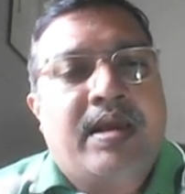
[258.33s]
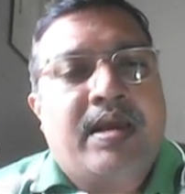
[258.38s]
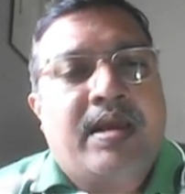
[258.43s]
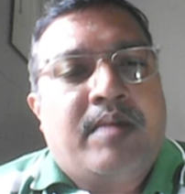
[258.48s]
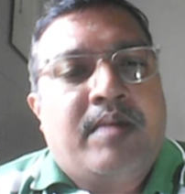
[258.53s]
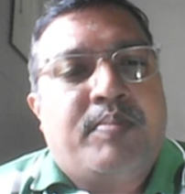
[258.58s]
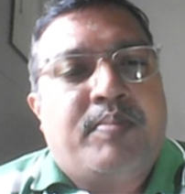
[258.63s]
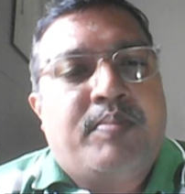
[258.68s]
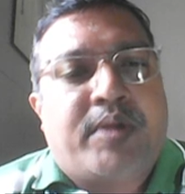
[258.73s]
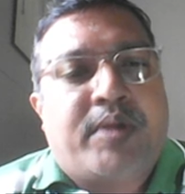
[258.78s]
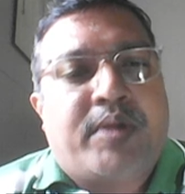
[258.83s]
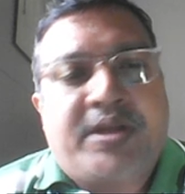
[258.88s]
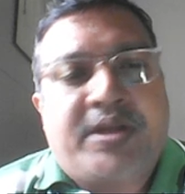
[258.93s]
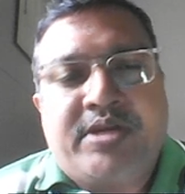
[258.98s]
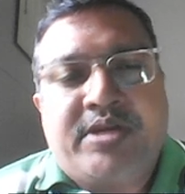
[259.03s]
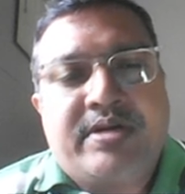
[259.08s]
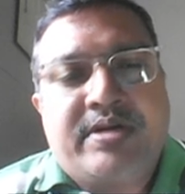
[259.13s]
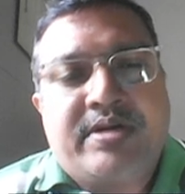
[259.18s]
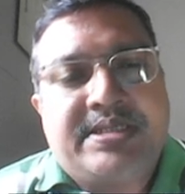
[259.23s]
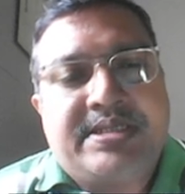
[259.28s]

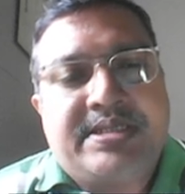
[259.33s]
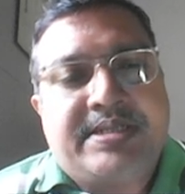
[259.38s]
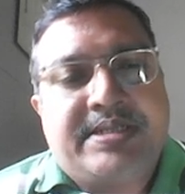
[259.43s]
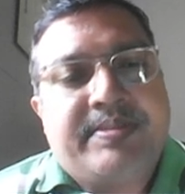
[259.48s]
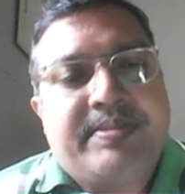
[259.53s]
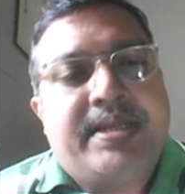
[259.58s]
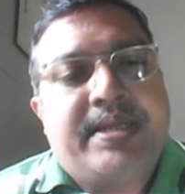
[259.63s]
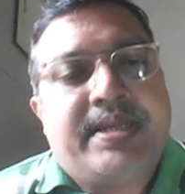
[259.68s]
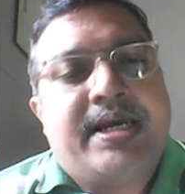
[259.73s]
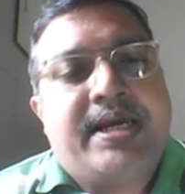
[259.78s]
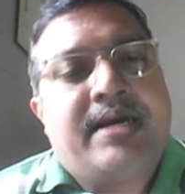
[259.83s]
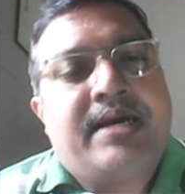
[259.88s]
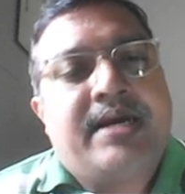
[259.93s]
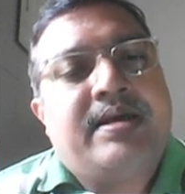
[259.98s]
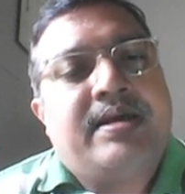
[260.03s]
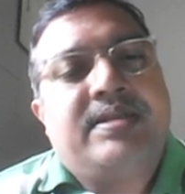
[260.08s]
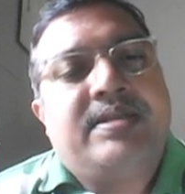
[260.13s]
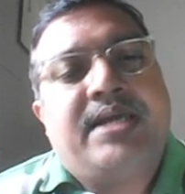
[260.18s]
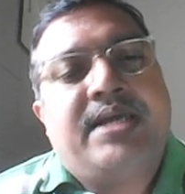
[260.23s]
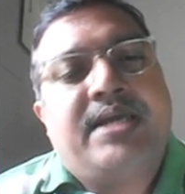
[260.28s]
Bronchioles, they
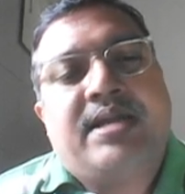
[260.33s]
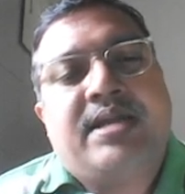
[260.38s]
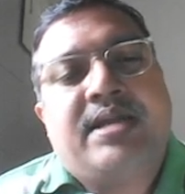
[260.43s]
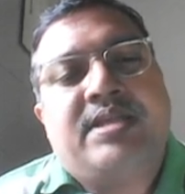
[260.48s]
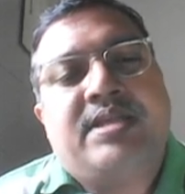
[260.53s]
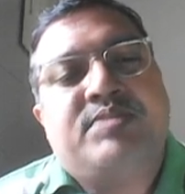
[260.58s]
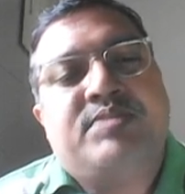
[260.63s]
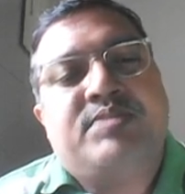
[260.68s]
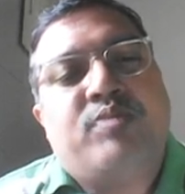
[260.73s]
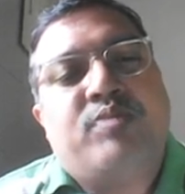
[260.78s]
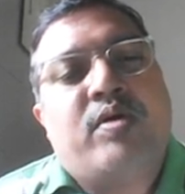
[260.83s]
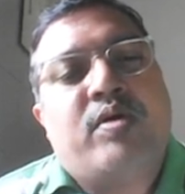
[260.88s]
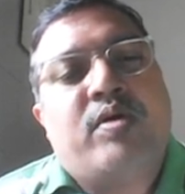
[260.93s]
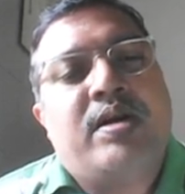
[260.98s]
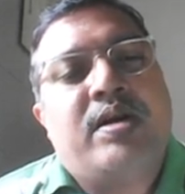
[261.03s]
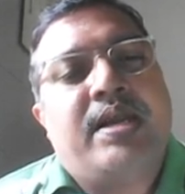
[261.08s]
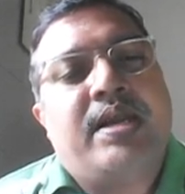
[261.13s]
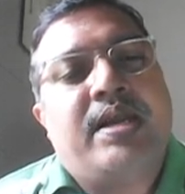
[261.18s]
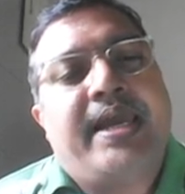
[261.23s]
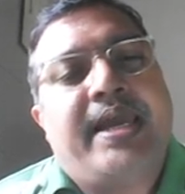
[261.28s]
are the
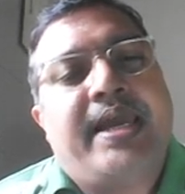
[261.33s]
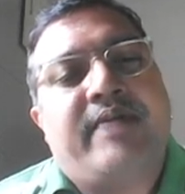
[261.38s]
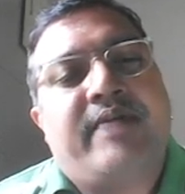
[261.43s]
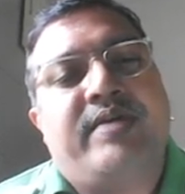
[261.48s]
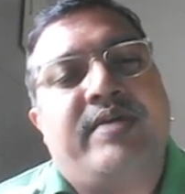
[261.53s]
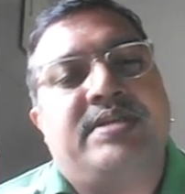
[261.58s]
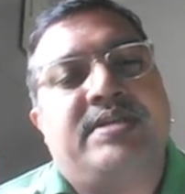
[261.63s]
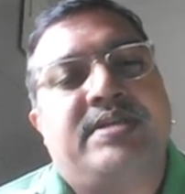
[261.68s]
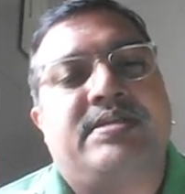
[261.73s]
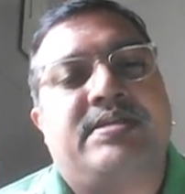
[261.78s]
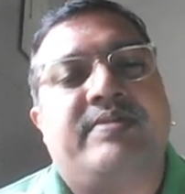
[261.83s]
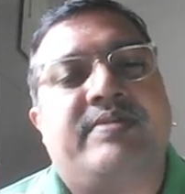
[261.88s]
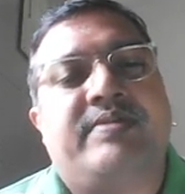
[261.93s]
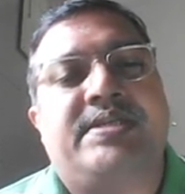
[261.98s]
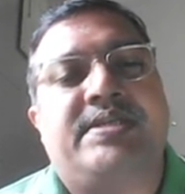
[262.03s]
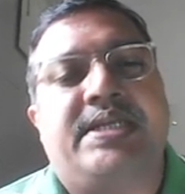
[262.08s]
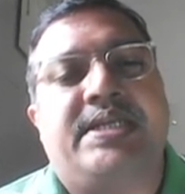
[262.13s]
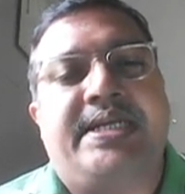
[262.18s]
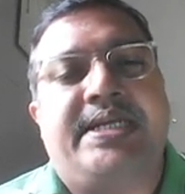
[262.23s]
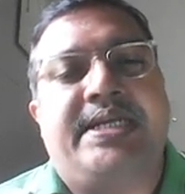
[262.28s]
small airways
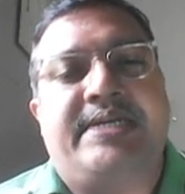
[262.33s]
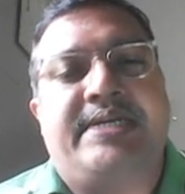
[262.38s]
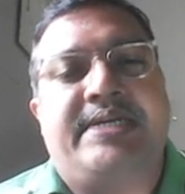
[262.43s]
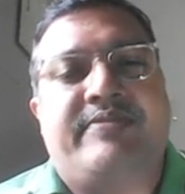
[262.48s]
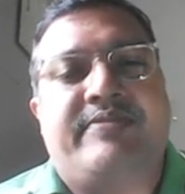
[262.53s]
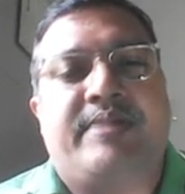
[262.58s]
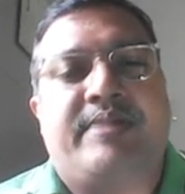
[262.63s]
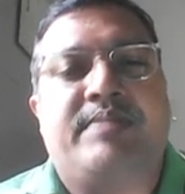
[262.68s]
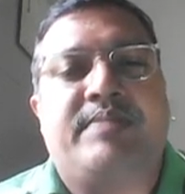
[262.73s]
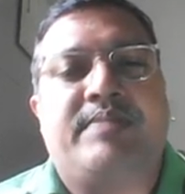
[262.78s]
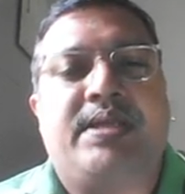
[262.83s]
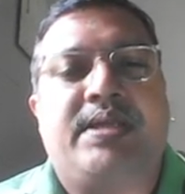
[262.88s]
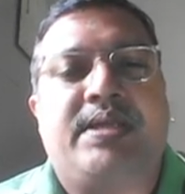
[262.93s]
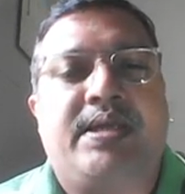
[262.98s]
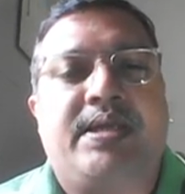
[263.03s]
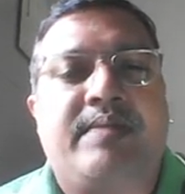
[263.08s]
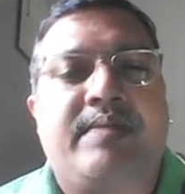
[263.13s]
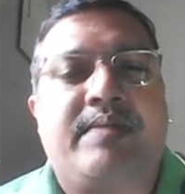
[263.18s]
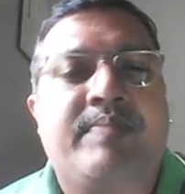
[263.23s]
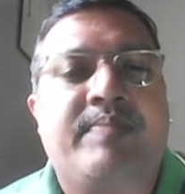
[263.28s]
which lead from
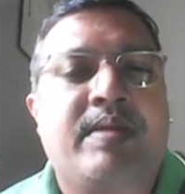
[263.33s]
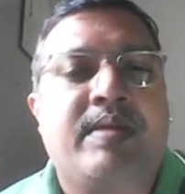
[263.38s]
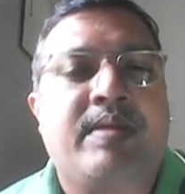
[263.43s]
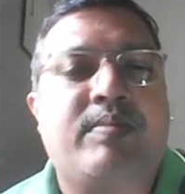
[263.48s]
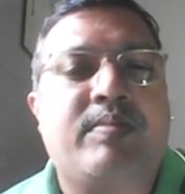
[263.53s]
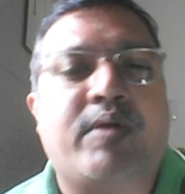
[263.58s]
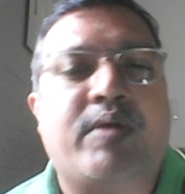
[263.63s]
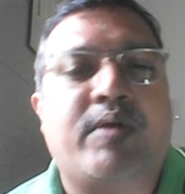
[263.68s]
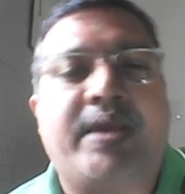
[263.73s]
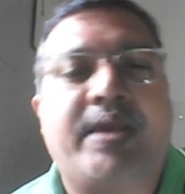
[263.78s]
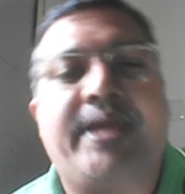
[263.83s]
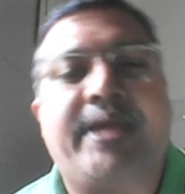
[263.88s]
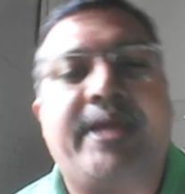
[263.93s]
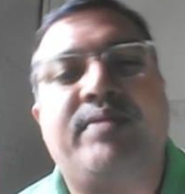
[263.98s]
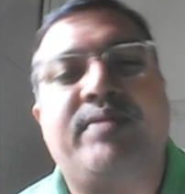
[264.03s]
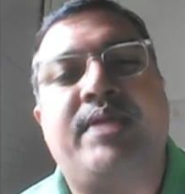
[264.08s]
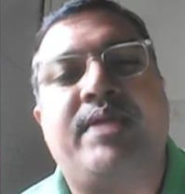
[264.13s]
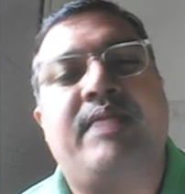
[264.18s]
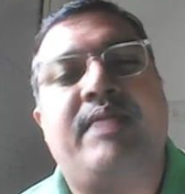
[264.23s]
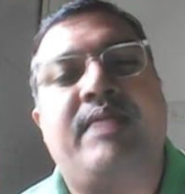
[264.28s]
the bronchi
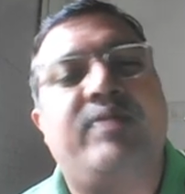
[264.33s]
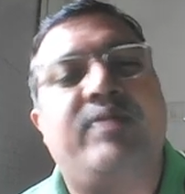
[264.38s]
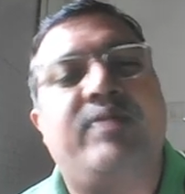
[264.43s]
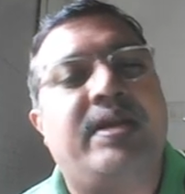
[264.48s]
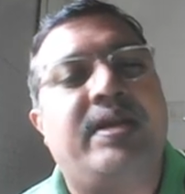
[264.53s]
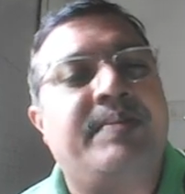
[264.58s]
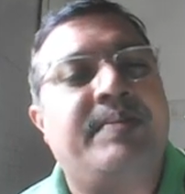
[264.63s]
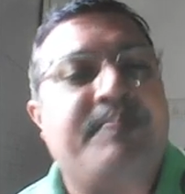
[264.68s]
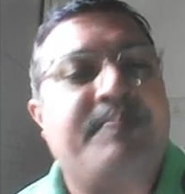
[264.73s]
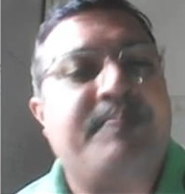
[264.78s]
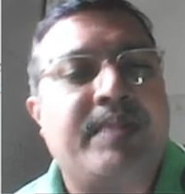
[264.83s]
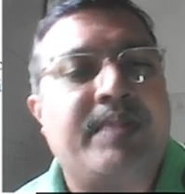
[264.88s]
to the alveoli.